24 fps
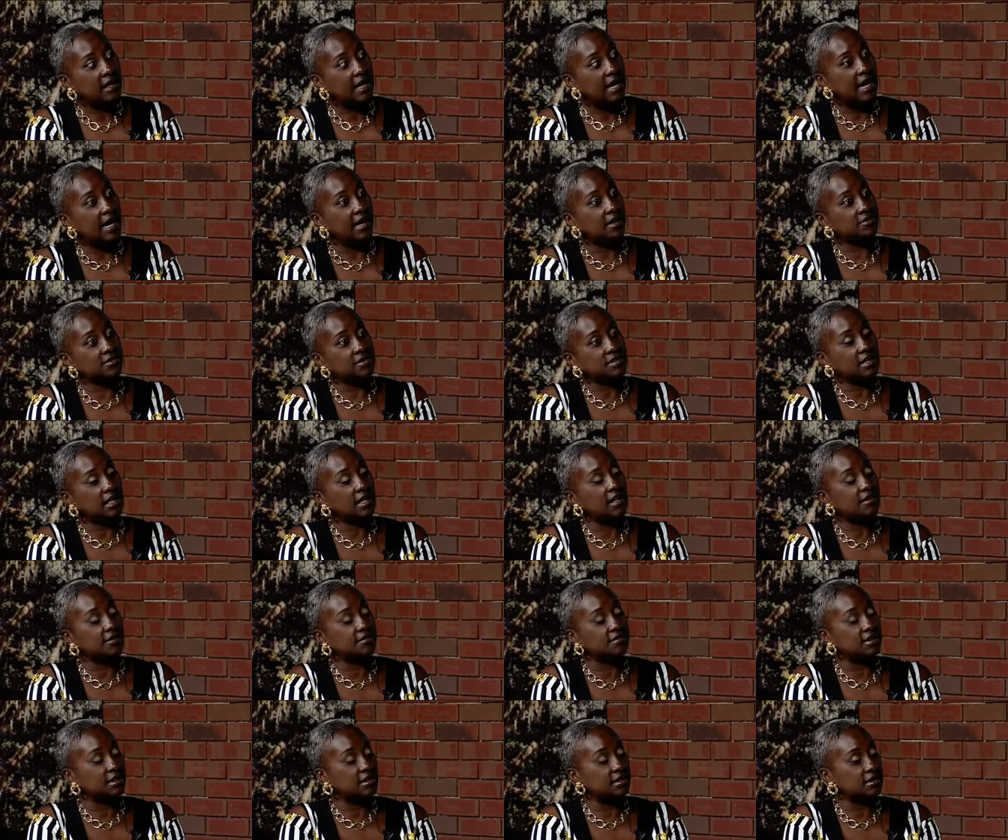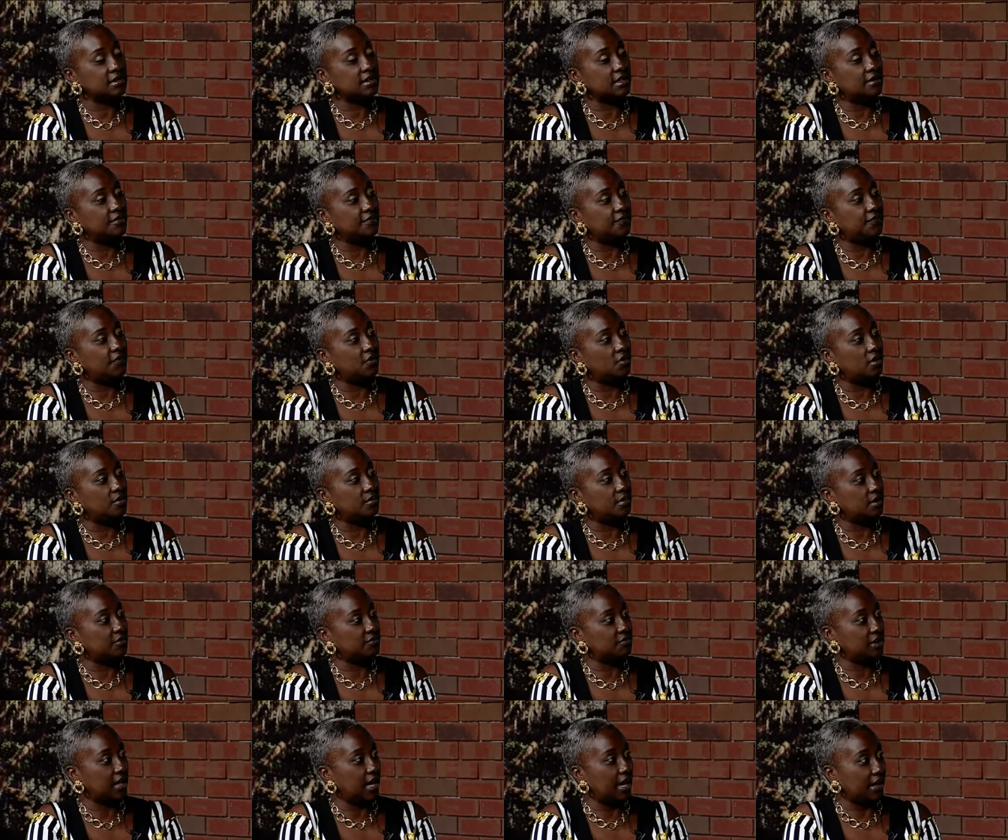ourselves in some form
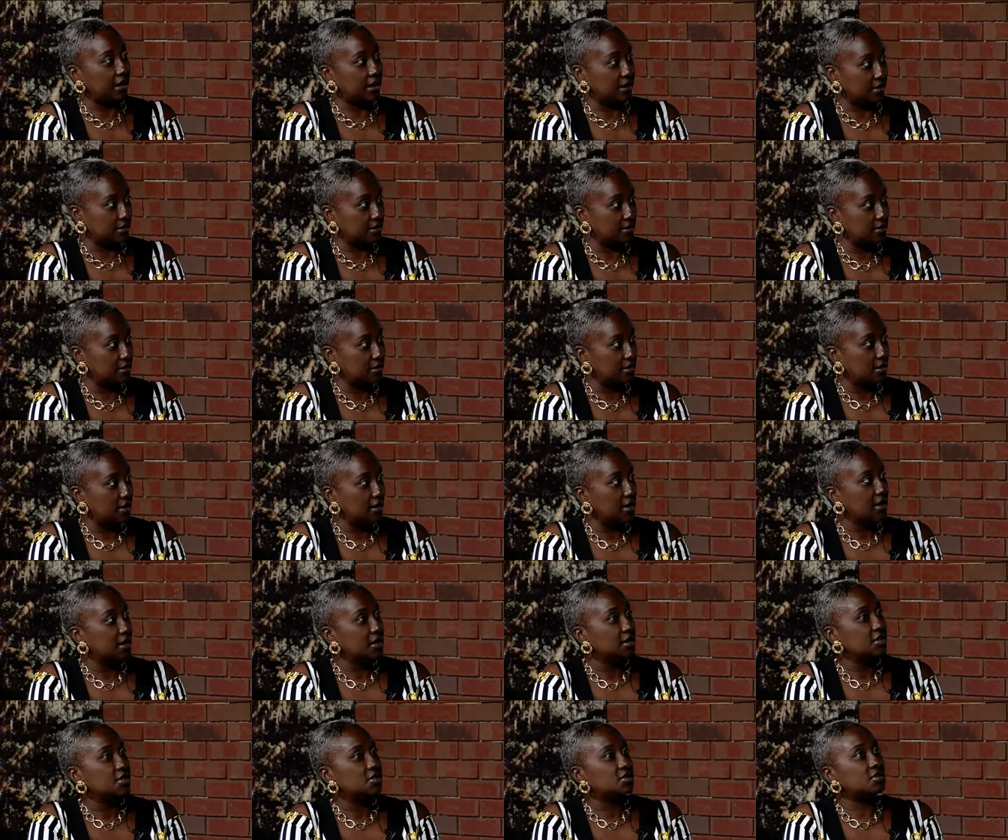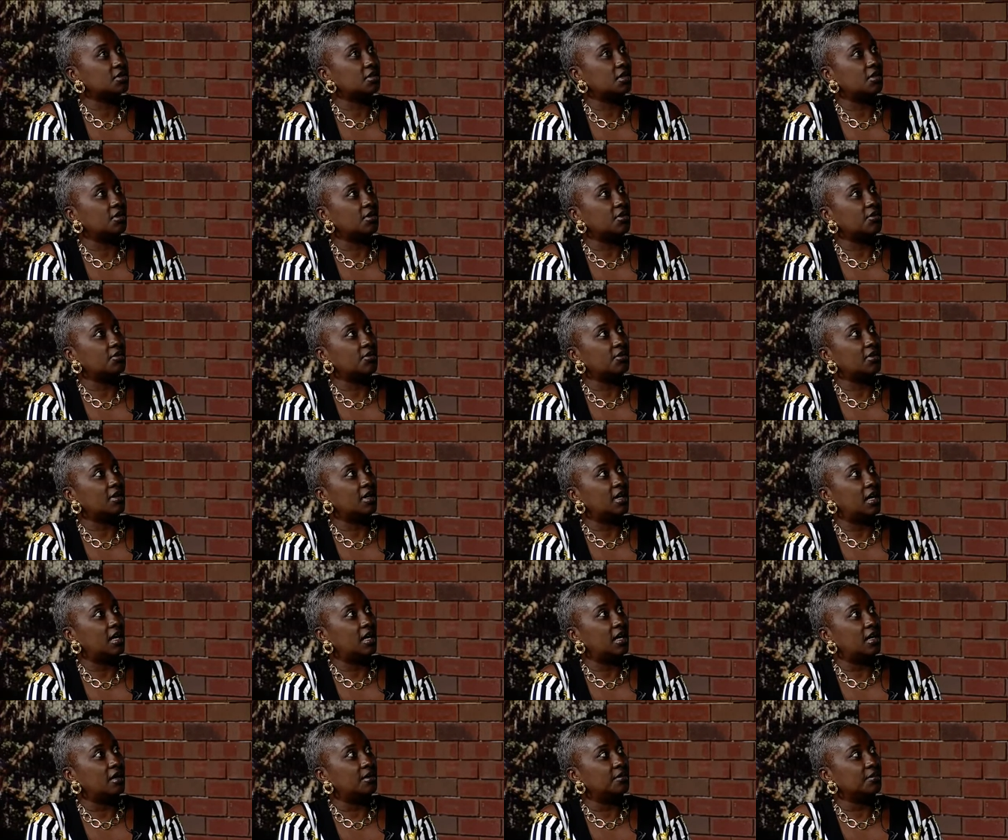of shacking. Right. So
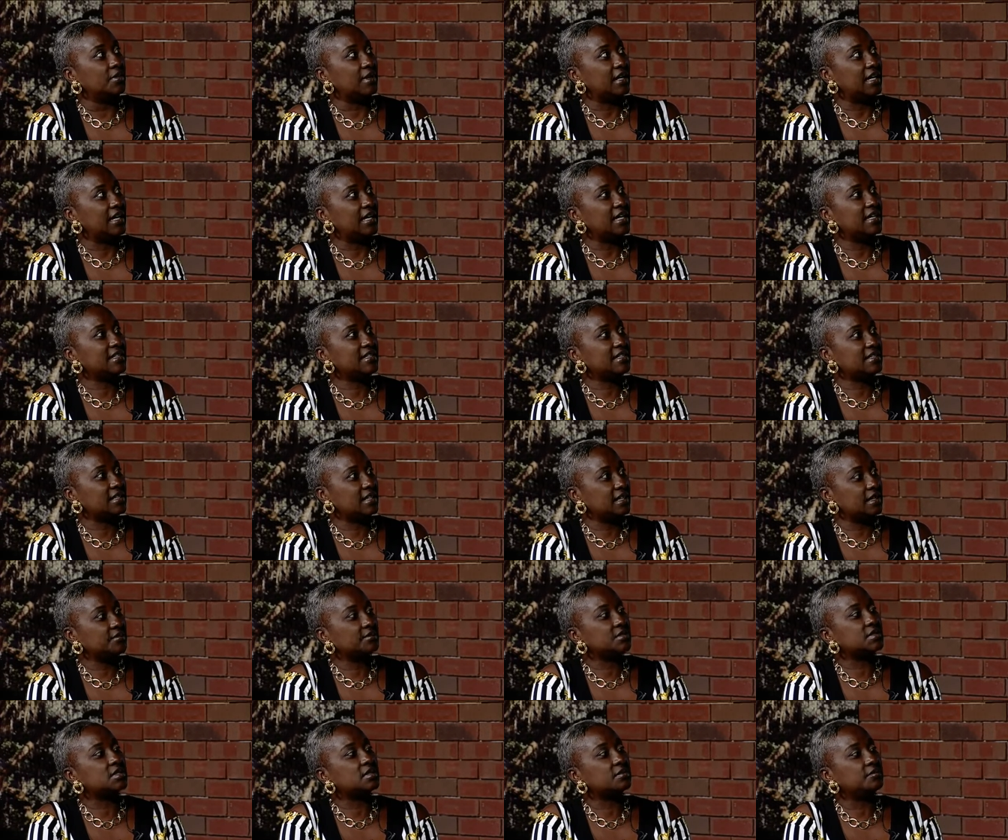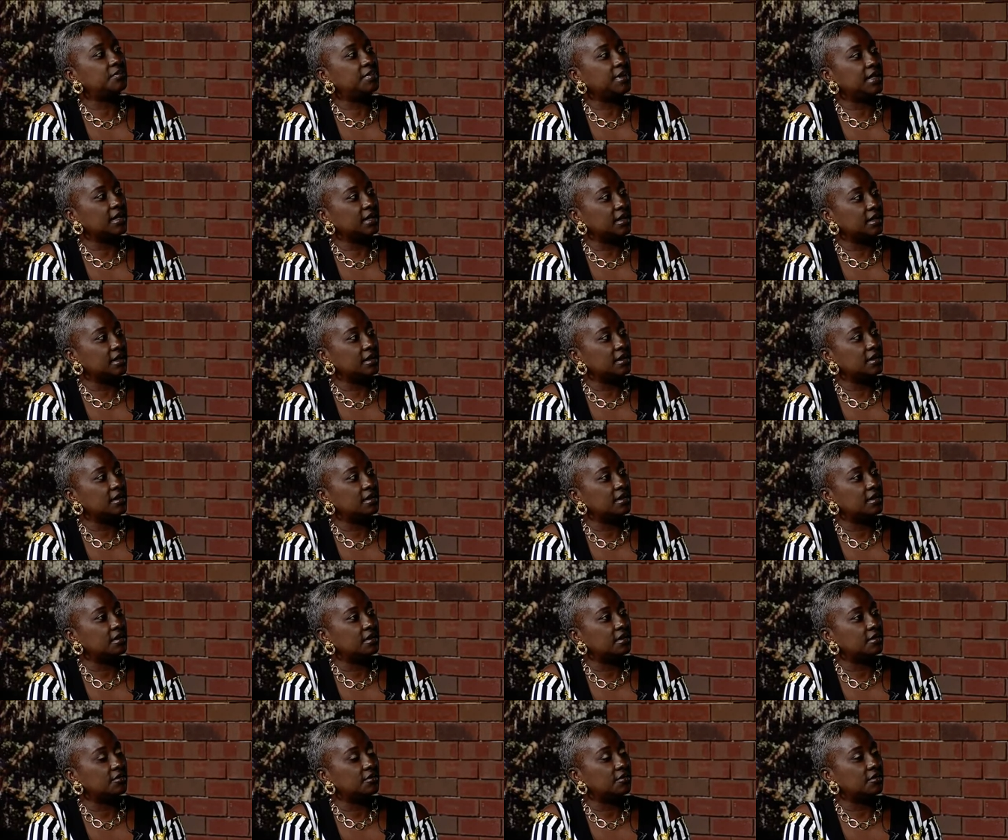um, it seems to be
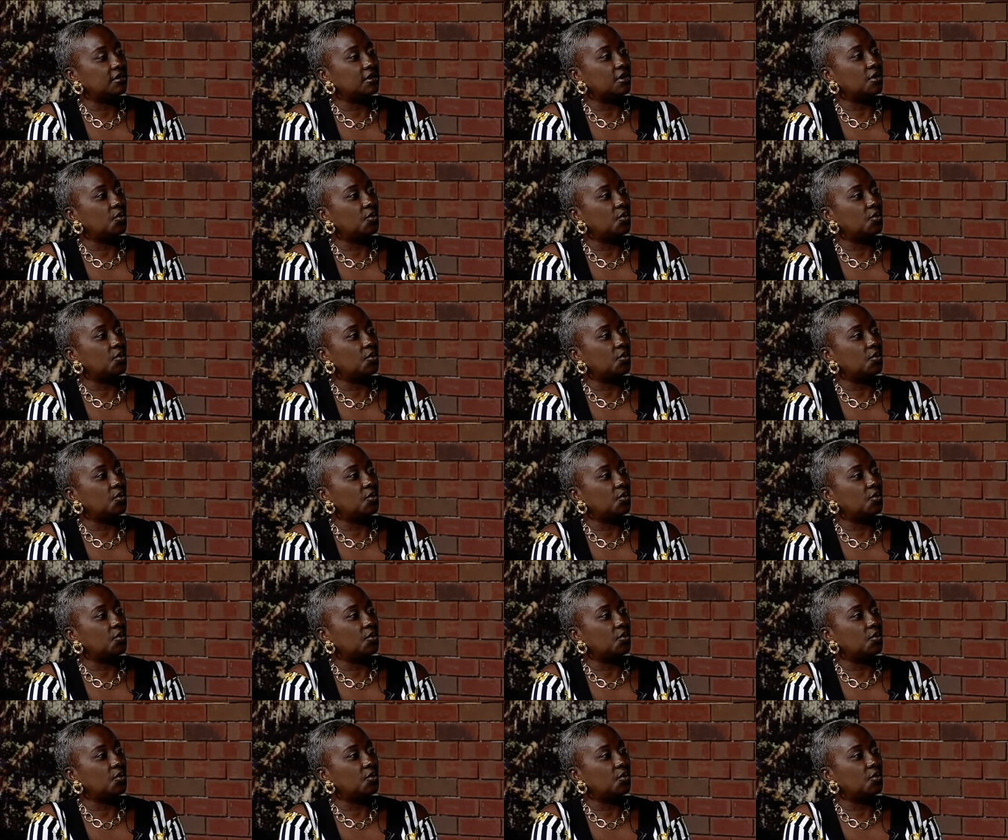the